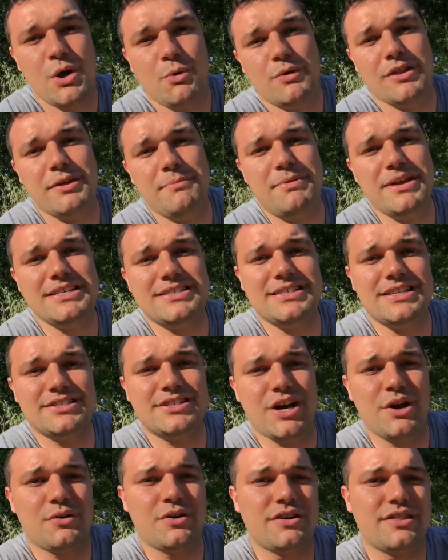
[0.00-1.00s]
With a business
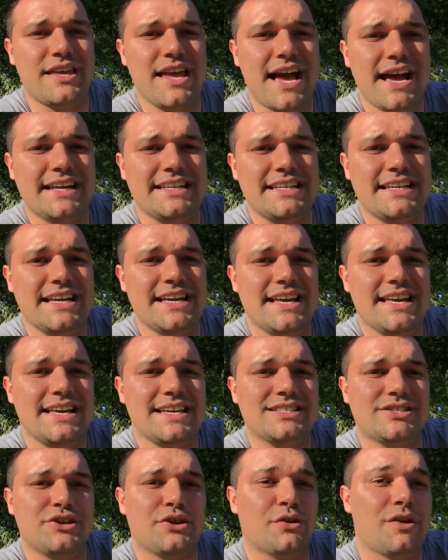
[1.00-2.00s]
owner, the idea
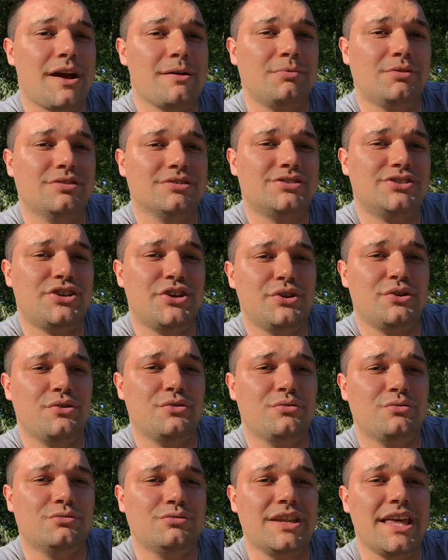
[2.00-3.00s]
is you're able
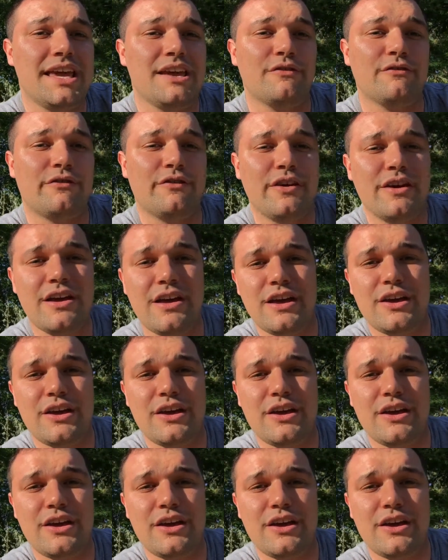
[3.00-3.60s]
to leave.